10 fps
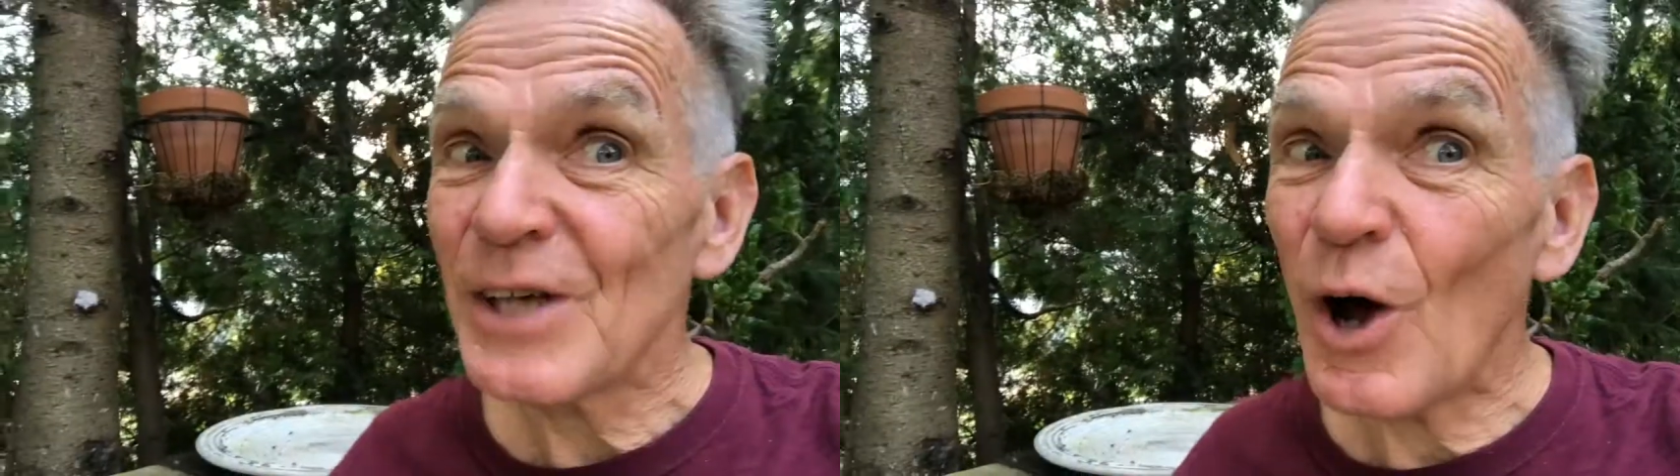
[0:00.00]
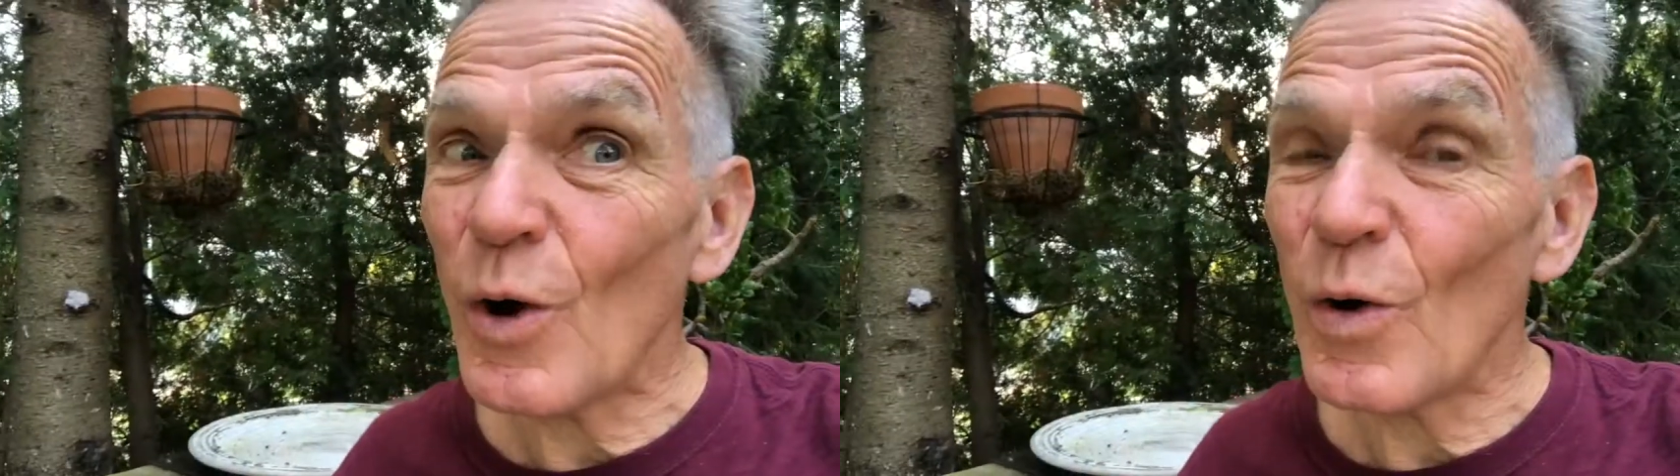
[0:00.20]

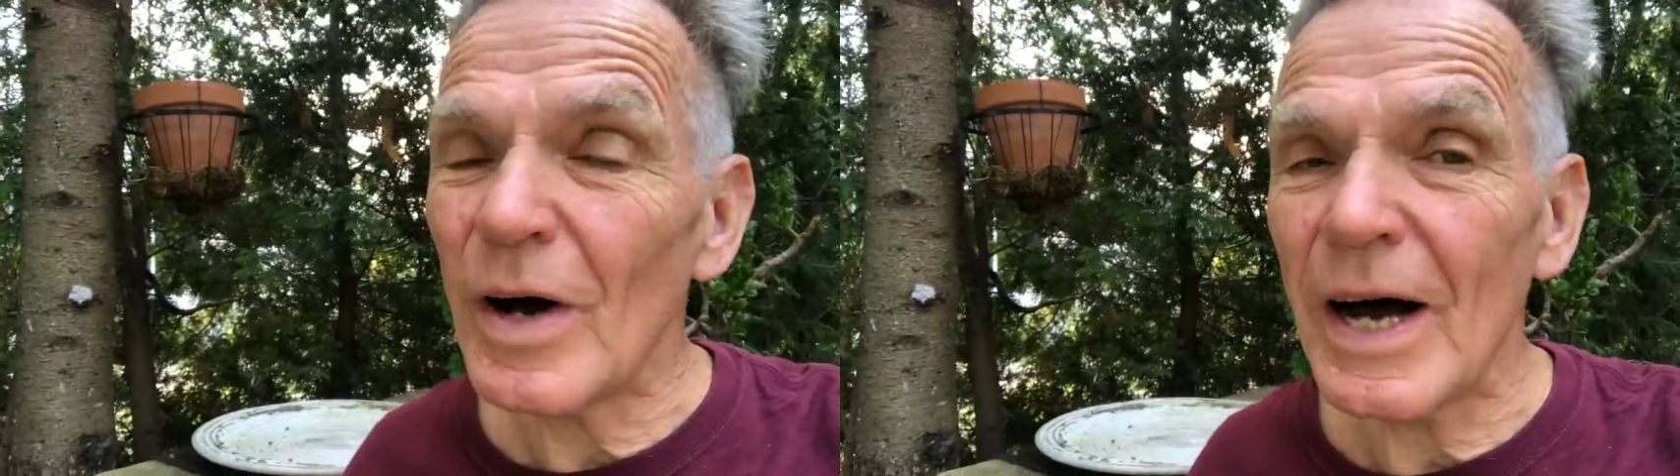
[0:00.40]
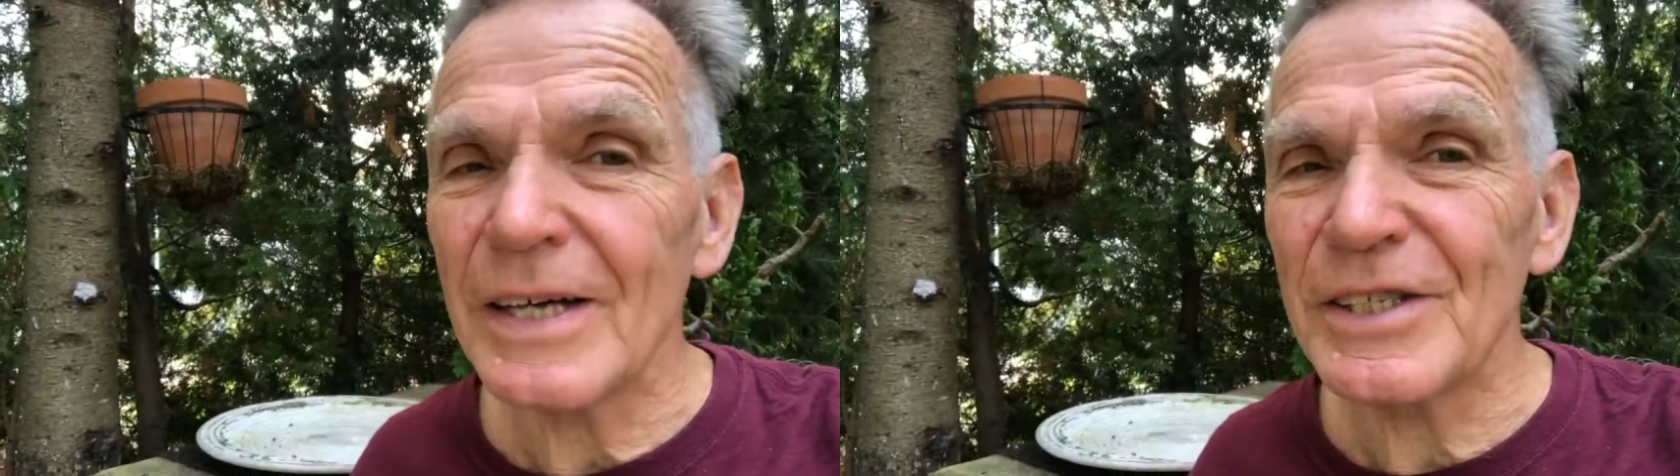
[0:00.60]
So,
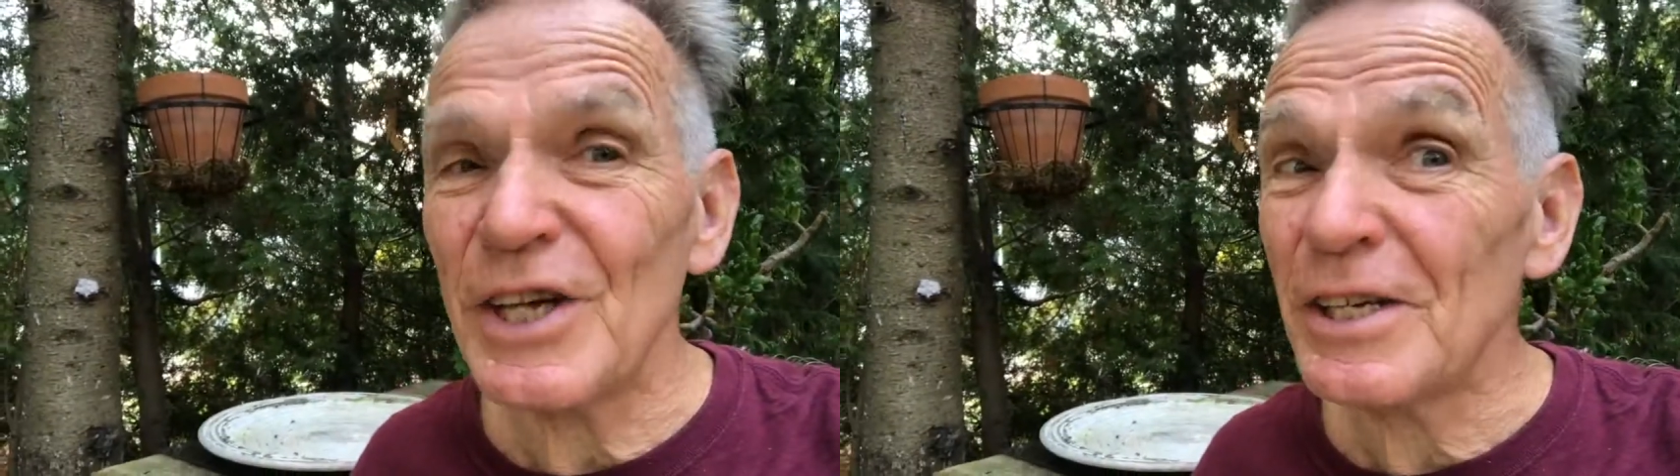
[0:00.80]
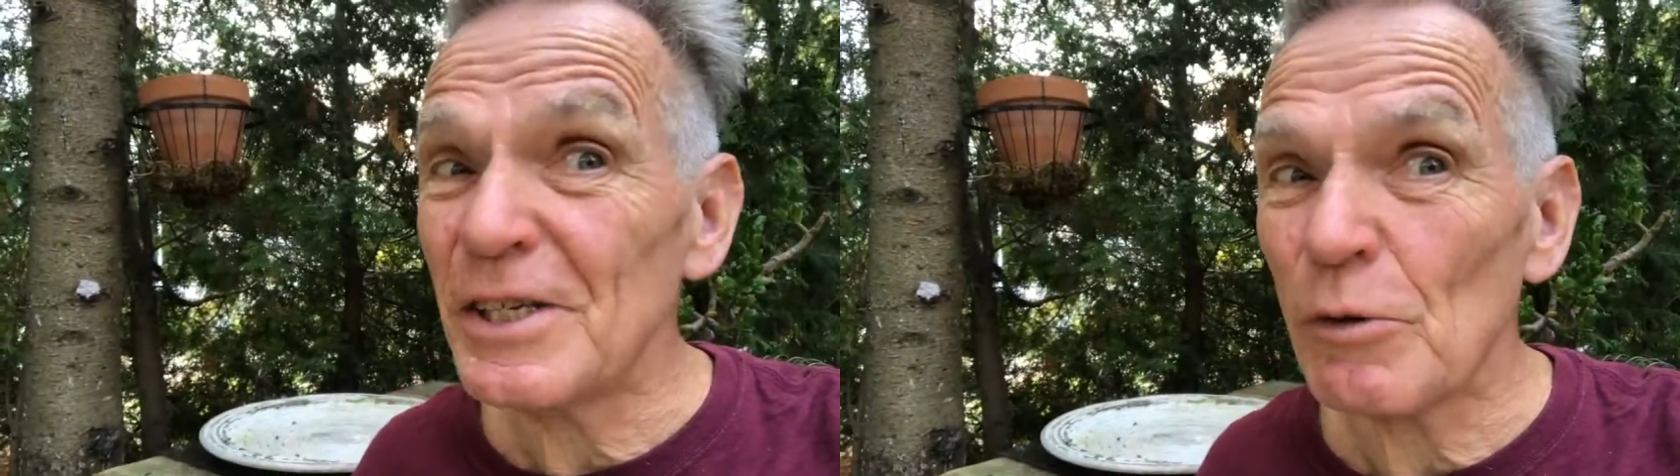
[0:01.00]
uh,
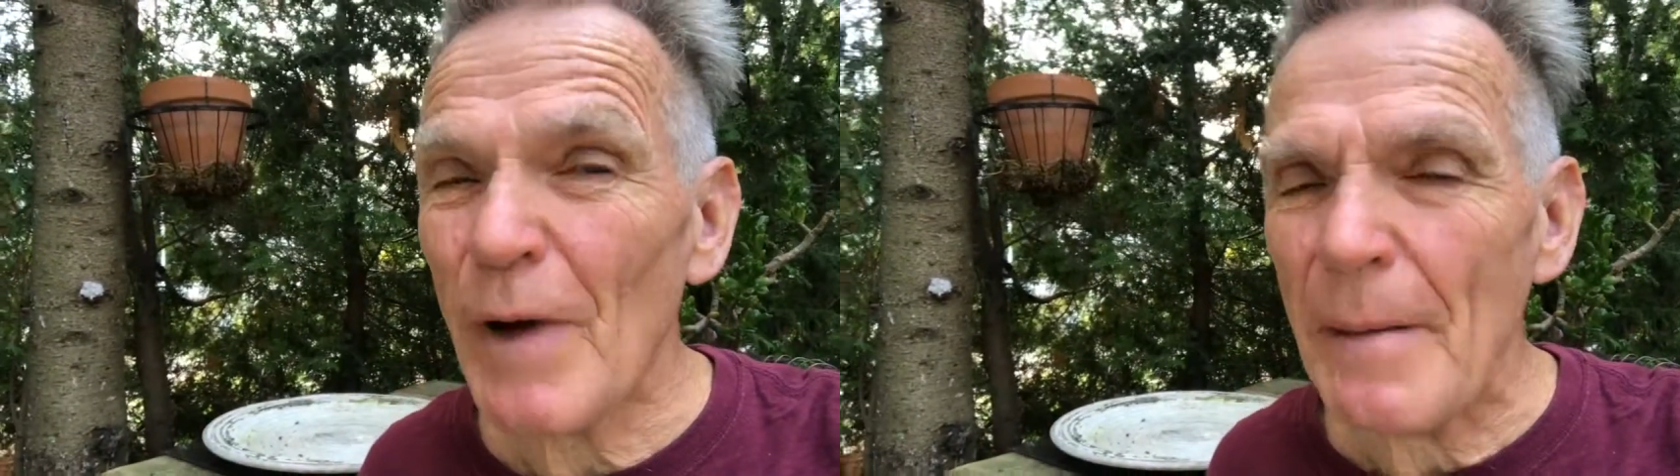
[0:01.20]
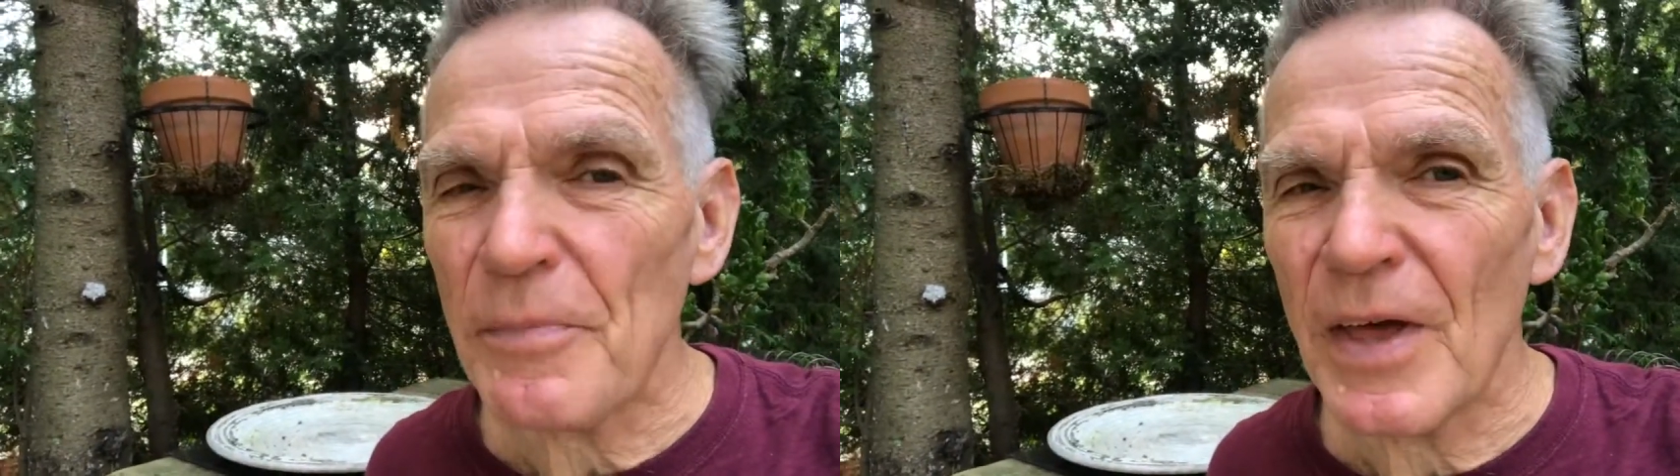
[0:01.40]
just to
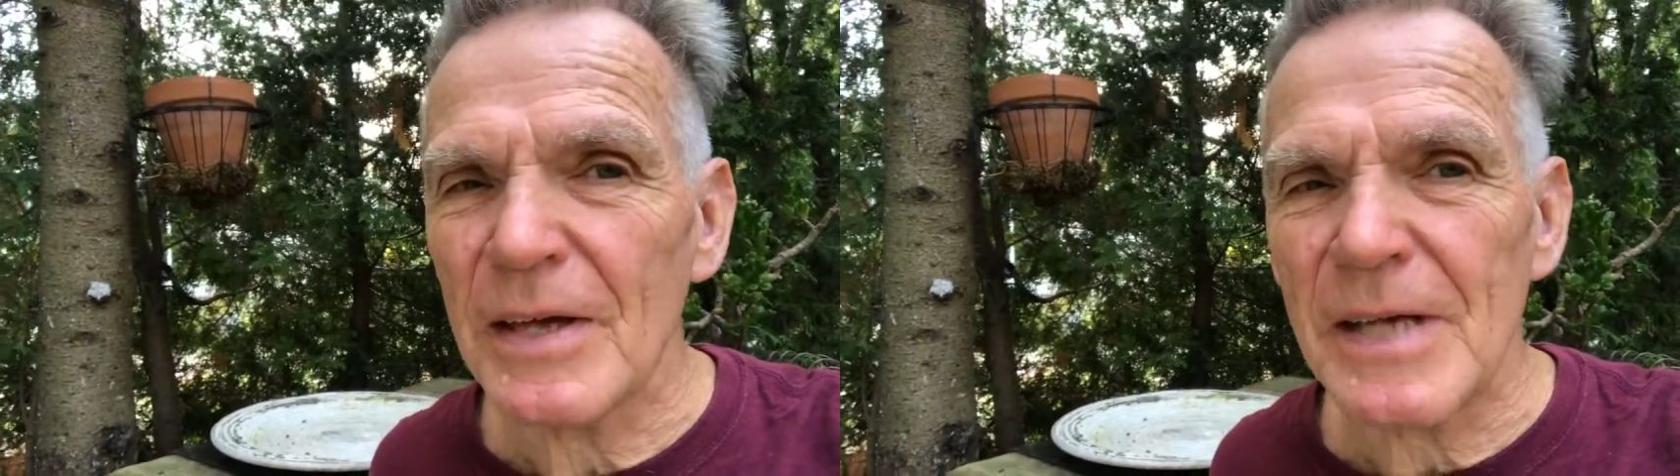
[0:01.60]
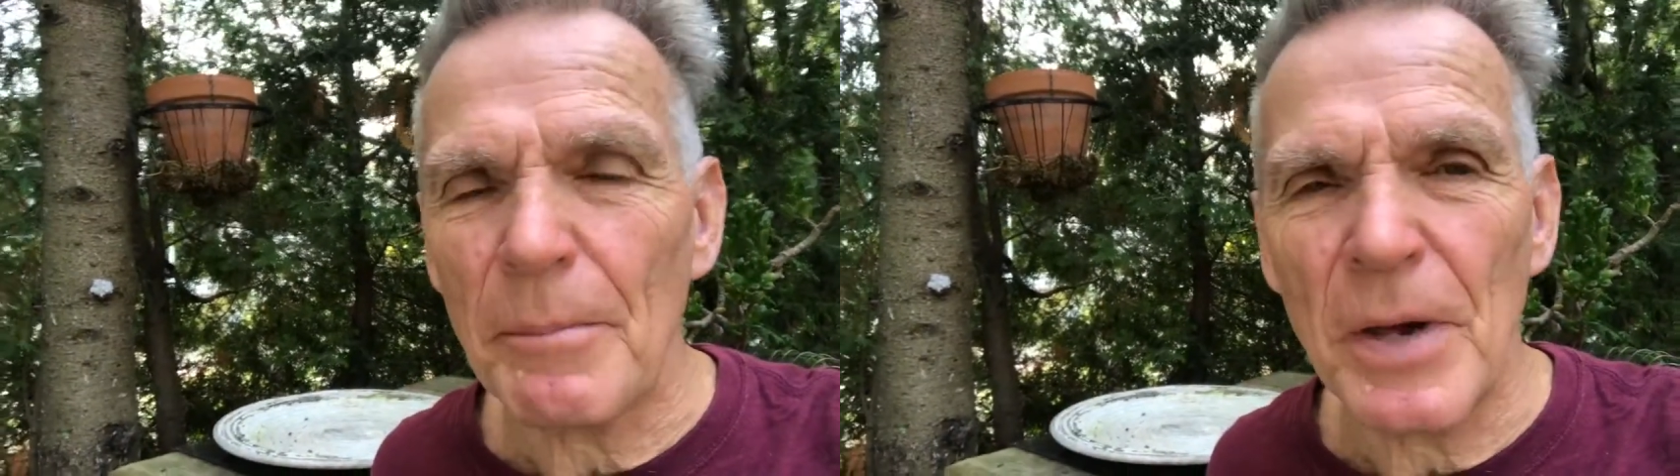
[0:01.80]
wrap
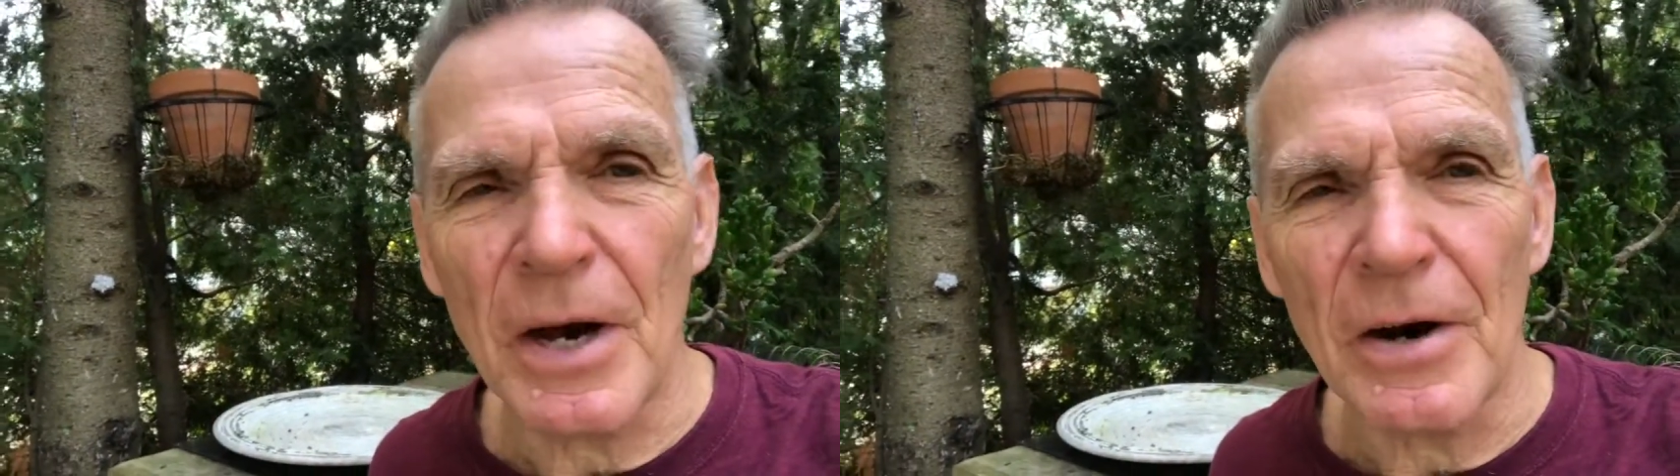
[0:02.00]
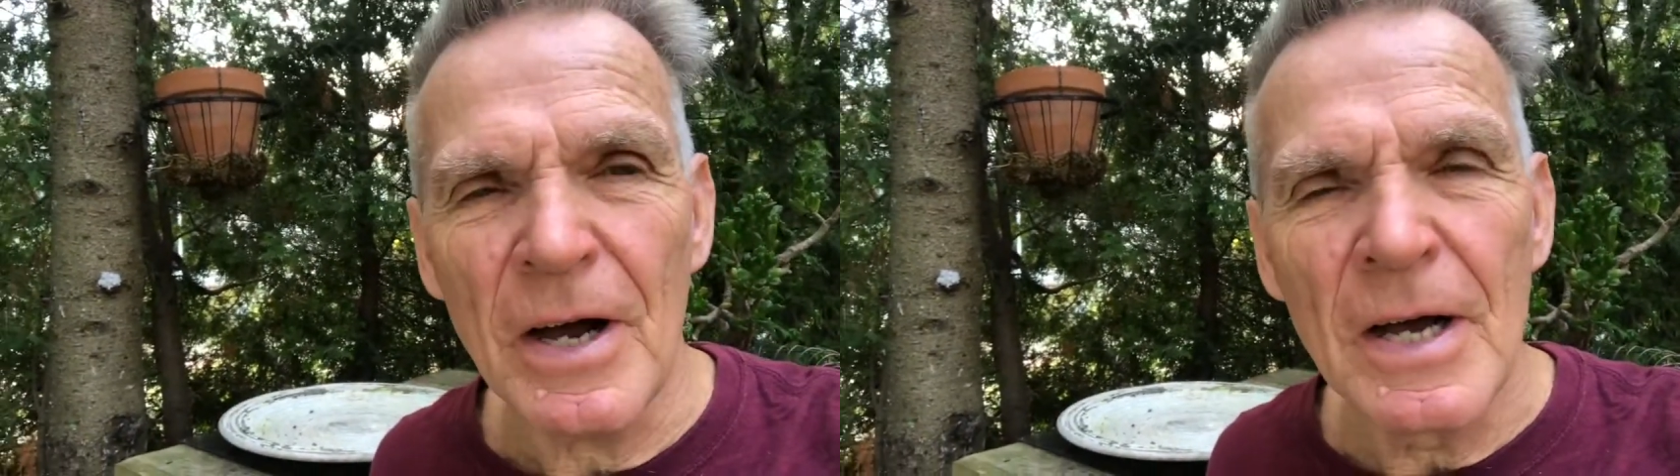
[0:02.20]
things up
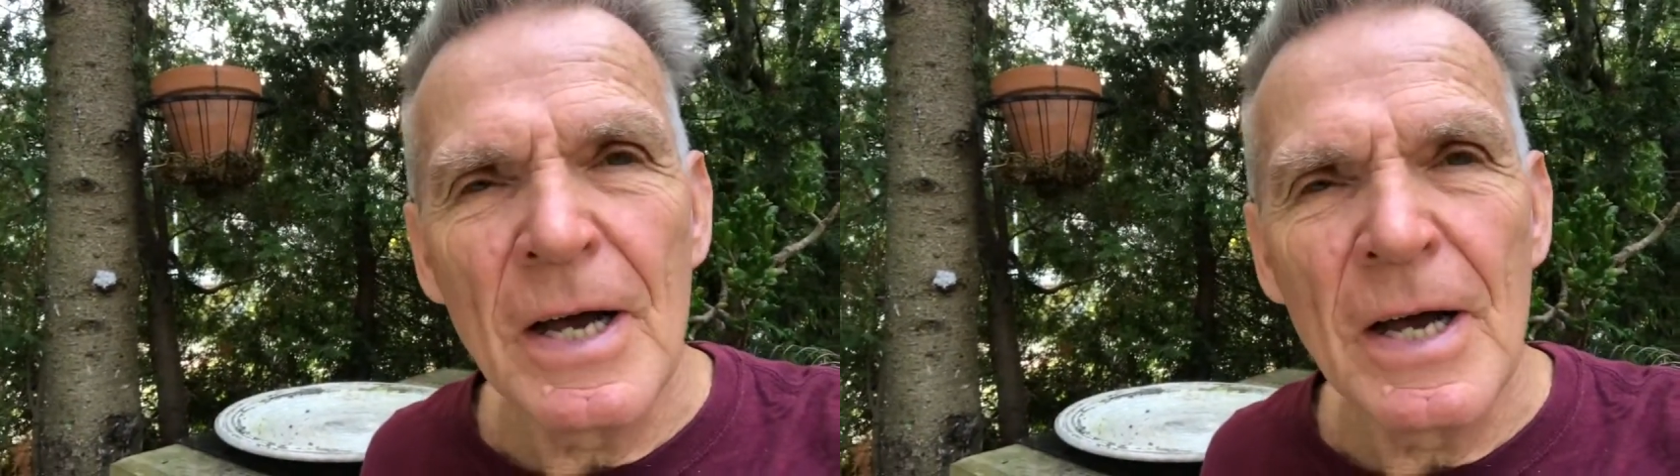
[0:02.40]
here,